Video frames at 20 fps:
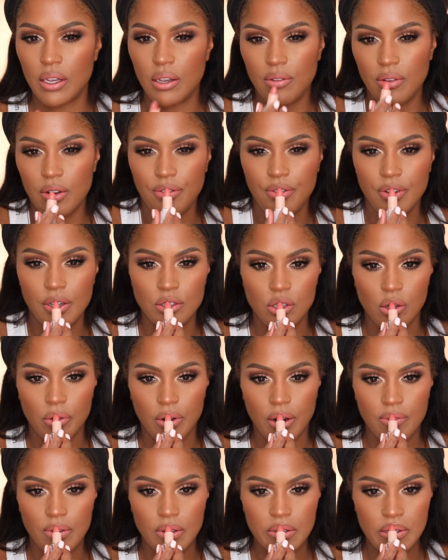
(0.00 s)
even if you
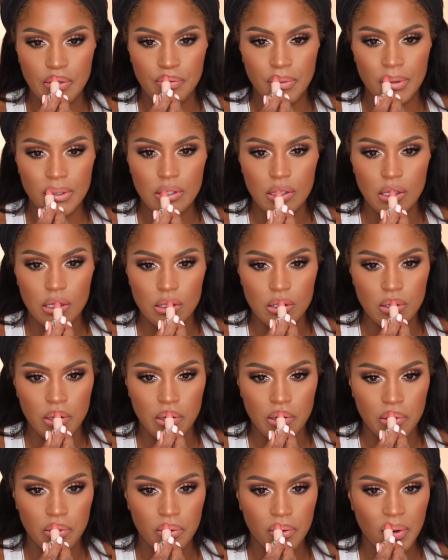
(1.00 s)
don't have a deeper skin
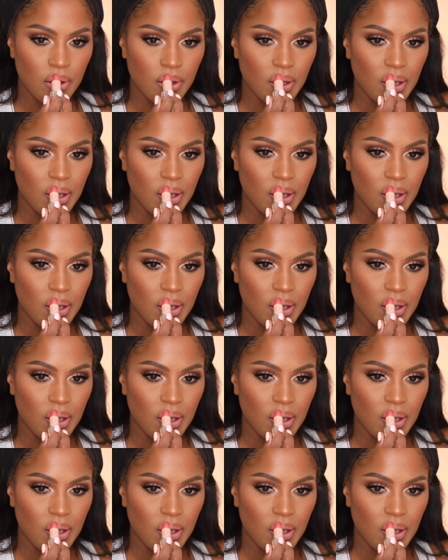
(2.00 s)
tone,